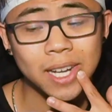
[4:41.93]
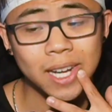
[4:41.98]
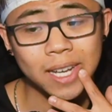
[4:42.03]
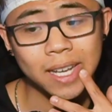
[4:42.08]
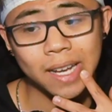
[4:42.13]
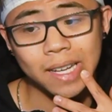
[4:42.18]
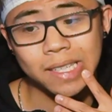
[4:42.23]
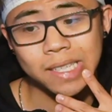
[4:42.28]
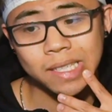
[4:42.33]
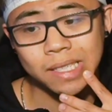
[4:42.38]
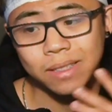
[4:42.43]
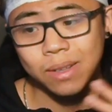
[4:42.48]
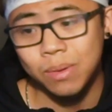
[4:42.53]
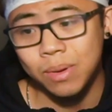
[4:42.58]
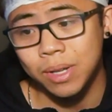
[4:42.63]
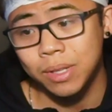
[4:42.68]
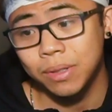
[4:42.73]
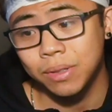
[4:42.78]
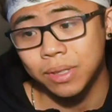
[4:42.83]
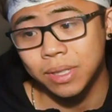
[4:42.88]
I, I just
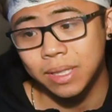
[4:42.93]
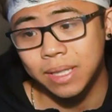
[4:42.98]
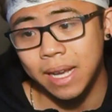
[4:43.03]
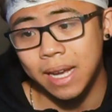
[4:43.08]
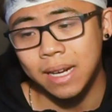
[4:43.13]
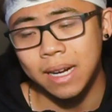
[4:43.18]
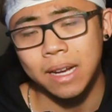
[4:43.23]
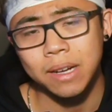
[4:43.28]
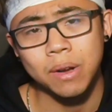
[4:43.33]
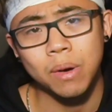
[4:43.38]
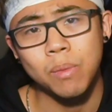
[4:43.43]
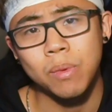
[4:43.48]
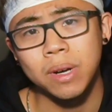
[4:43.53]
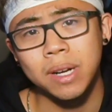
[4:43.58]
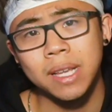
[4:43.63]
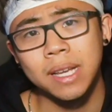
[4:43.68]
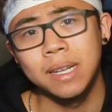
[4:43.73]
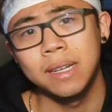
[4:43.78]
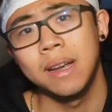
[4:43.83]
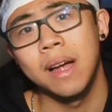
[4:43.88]
don't understand. I don't
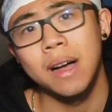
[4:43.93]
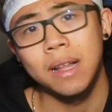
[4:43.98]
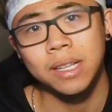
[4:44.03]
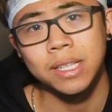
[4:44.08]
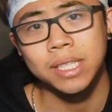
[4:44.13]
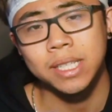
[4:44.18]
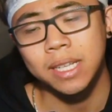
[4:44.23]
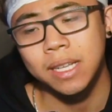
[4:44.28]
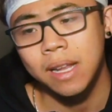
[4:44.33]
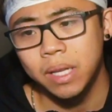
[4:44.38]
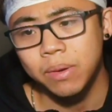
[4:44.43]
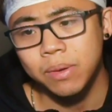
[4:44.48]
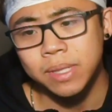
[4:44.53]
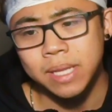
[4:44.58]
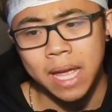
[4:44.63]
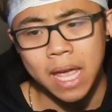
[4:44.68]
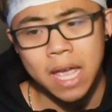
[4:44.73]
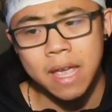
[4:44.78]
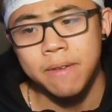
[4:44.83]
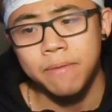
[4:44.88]
want to acknowledge it. But there
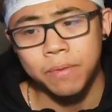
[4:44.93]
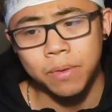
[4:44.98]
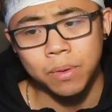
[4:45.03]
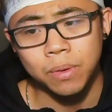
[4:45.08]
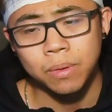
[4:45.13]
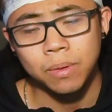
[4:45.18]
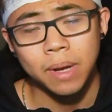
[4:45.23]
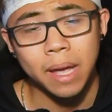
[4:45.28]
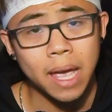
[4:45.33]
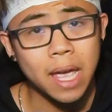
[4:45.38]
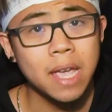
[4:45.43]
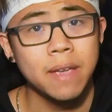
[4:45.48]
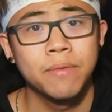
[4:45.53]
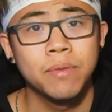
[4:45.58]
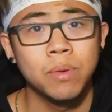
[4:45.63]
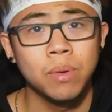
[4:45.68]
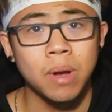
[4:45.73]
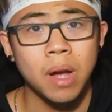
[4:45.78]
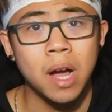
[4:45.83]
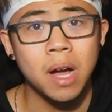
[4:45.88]
was hateful,
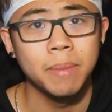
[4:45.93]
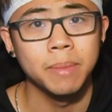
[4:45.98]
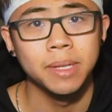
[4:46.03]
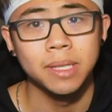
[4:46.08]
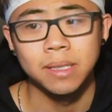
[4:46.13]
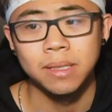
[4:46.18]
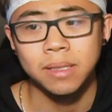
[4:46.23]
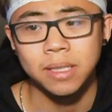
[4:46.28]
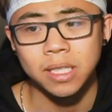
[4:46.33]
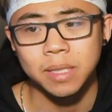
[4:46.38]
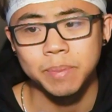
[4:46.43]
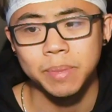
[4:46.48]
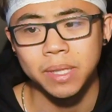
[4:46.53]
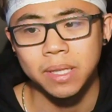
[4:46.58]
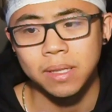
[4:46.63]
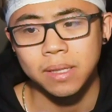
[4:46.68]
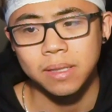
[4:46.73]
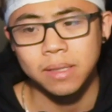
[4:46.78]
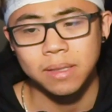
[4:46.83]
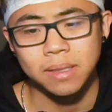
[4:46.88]
hateful comments just
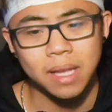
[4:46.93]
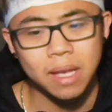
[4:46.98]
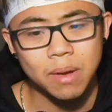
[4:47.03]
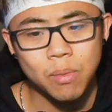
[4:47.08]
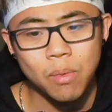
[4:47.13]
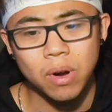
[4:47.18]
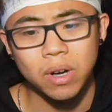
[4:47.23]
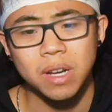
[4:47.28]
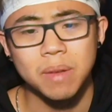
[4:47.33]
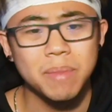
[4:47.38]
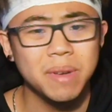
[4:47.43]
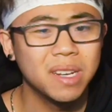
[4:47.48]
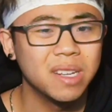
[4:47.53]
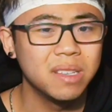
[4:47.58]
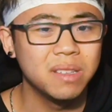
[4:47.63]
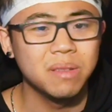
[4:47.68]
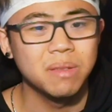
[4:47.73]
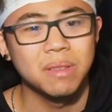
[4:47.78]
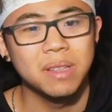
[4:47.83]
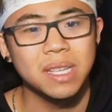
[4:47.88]
because they wanted me
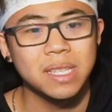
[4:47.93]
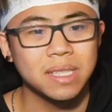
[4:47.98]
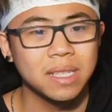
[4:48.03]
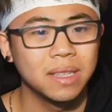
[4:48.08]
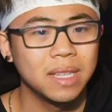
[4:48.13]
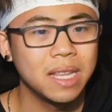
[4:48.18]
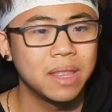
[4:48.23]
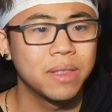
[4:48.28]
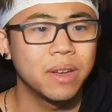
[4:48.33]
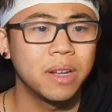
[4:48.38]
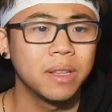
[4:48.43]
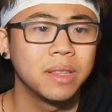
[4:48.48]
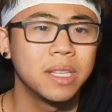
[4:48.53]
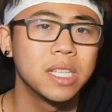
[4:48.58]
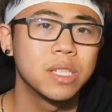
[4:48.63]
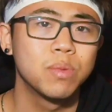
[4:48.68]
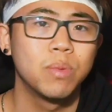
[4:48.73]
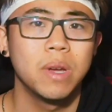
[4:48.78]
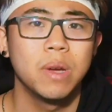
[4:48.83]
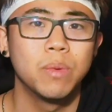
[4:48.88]
to do this and they thought
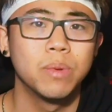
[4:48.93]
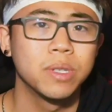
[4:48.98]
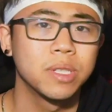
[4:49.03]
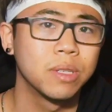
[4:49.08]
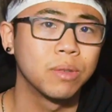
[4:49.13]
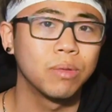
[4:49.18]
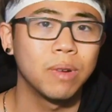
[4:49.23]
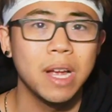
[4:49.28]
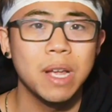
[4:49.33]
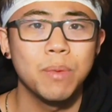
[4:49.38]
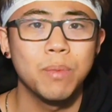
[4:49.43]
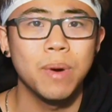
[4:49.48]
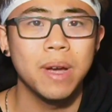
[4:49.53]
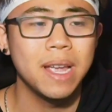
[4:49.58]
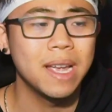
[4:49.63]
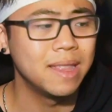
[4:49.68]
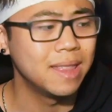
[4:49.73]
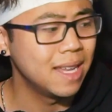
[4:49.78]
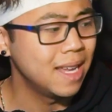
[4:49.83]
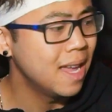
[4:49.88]
this way was the right
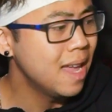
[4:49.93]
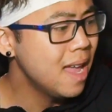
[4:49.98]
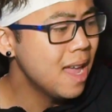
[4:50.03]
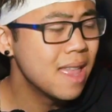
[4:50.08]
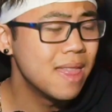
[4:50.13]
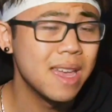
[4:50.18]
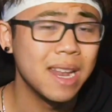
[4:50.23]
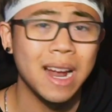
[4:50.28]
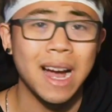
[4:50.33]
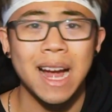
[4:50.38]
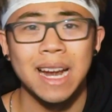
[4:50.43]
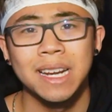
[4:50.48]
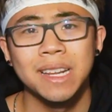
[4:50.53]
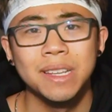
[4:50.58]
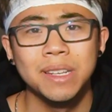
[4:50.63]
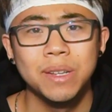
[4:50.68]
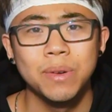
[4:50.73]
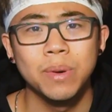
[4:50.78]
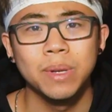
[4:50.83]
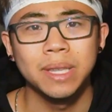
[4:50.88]
way and they that I
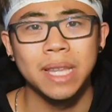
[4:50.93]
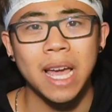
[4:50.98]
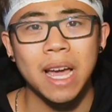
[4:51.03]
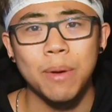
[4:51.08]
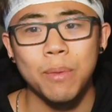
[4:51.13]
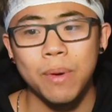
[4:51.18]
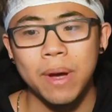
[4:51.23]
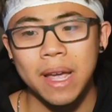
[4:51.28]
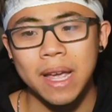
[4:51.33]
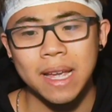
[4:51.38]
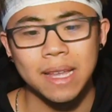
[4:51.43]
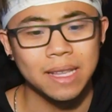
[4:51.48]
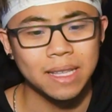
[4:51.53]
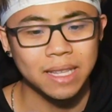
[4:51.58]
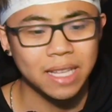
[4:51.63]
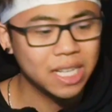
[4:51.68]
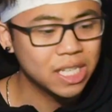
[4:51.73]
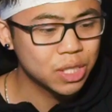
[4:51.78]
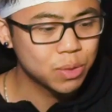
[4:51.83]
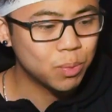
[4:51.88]
didn't do it that way. And
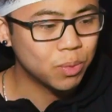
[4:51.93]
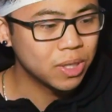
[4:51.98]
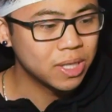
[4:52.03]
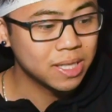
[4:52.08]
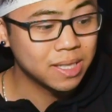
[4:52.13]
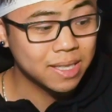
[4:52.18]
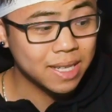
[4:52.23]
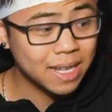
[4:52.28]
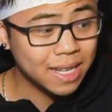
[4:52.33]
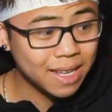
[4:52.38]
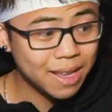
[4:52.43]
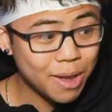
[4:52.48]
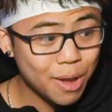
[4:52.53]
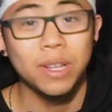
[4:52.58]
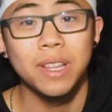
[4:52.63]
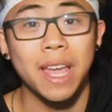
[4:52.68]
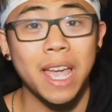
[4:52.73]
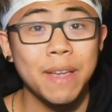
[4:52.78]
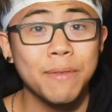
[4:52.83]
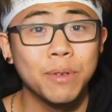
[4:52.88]
then they just want to say
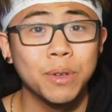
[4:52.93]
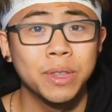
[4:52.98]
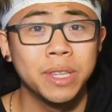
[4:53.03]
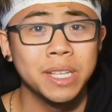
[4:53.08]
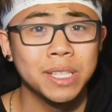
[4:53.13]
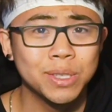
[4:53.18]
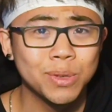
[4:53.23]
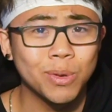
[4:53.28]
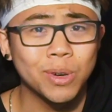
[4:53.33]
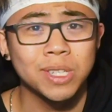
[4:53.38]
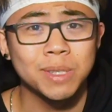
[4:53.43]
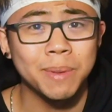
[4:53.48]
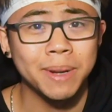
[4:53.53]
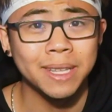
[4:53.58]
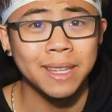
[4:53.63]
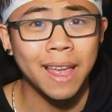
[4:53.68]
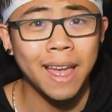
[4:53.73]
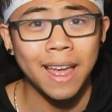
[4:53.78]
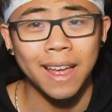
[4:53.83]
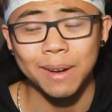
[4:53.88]
really hateful things towards
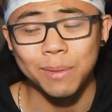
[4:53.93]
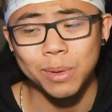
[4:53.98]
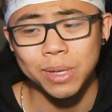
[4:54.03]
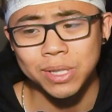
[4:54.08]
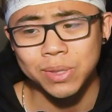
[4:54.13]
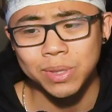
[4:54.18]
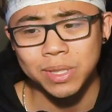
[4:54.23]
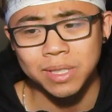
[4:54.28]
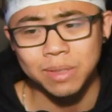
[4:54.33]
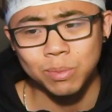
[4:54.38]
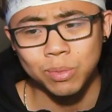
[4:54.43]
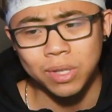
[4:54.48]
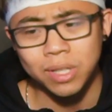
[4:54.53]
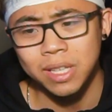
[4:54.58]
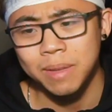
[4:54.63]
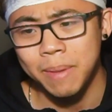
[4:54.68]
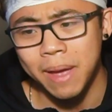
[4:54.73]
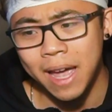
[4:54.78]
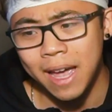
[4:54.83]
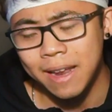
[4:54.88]
my dad, which was
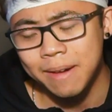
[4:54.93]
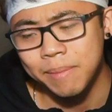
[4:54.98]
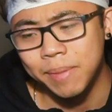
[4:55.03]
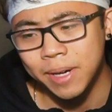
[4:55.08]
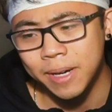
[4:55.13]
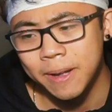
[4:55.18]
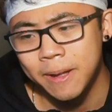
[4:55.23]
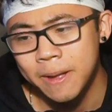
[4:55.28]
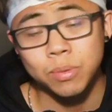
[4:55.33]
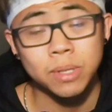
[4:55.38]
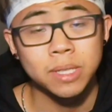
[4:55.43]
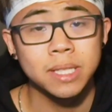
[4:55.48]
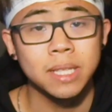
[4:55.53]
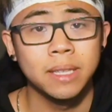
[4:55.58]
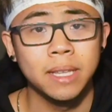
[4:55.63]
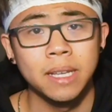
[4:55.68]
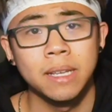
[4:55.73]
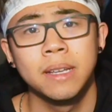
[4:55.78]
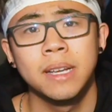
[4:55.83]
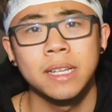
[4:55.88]
really bad. But I just want to
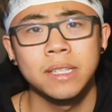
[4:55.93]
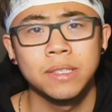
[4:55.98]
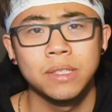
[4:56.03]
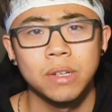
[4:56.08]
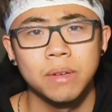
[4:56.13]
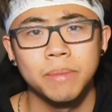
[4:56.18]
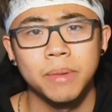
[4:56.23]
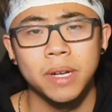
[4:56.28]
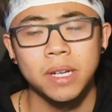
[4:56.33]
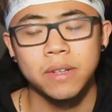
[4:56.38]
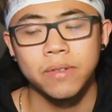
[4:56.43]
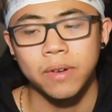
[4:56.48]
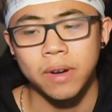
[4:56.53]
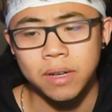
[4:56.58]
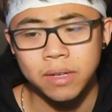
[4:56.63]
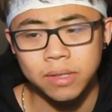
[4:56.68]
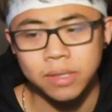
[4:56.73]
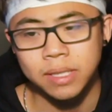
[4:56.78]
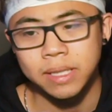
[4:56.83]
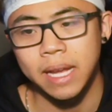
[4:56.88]
say thank you guys so much for
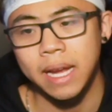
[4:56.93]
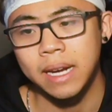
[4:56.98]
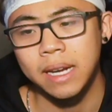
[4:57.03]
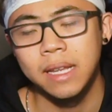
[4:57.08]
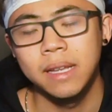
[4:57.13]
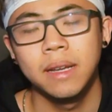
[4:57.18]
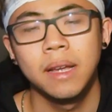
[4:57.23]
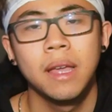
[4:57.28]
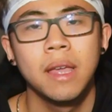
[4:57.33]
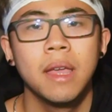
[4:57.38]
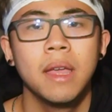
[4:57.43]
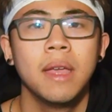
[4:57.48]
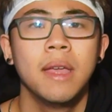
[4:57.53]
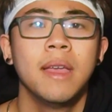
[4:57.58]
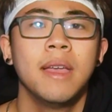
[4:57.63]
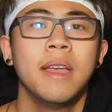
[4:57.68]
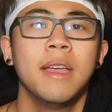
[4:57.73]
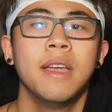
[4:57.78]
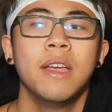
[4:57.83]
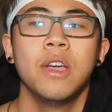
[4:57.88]
understanding
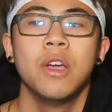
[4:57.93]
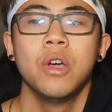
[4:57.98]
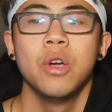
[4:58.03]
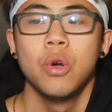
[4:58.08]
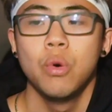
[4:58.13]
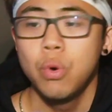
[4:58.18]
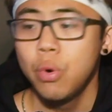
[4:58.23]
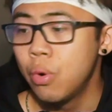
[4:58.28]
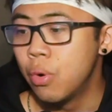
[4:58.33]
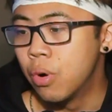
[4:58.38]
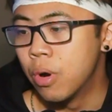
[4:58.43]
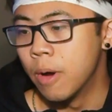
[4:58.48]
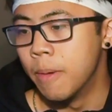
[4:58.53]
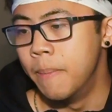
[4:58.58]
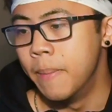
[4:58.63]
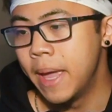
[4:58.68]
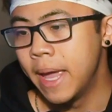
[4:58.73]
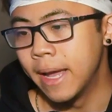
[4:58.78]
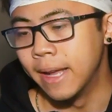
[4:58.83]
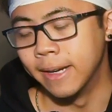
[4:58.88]
whew,
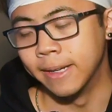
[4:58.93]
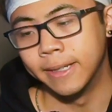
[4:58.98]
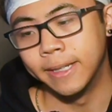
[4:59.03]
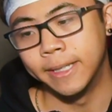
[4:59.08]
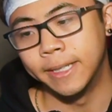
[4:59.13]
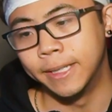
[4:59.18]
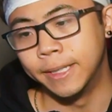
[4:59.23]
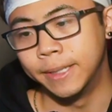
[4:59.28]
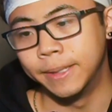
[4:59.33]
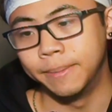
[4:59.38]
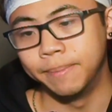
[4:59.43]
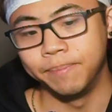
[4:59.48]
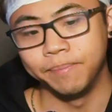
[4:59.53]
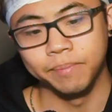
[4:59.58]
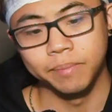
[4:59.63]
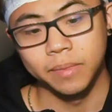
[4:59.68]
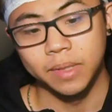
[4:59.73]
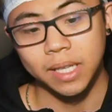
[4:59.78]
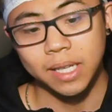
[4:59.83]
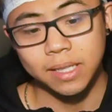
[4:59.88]
man,
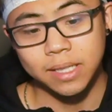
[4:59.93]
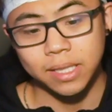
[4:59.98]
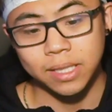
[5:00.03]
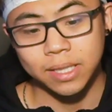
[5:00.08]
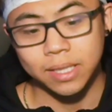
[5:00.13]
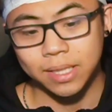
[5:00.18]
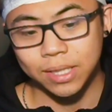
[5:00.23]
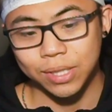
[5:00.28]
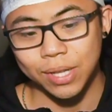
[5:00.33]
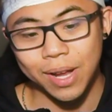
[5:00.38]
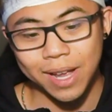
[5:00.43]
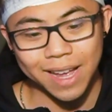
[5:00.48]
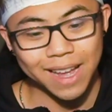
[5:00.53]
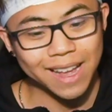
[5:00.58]
um, it just,